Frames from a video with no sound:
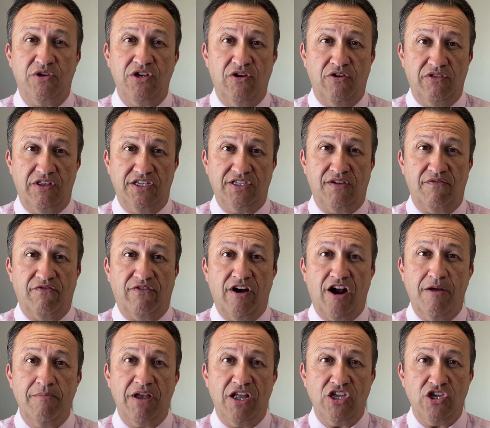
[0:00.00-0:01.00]
when you're in this
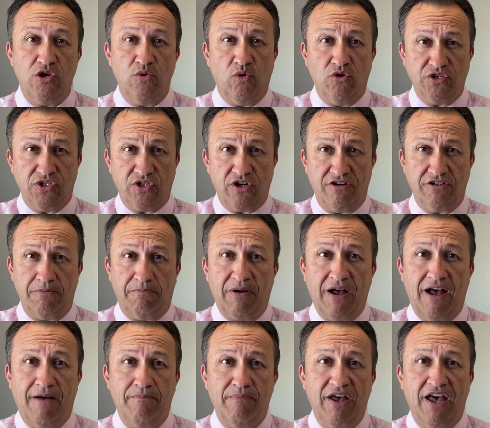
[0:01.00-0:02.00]
environment, you will start to
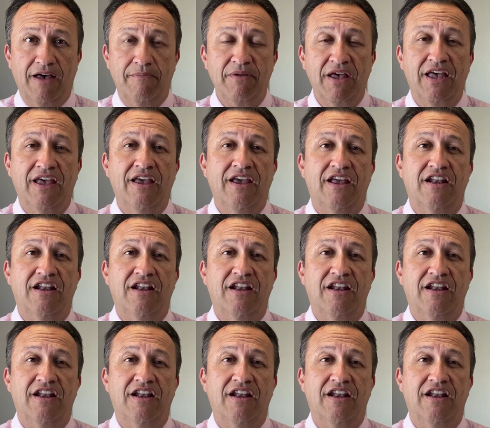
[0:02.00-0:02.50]
pop up.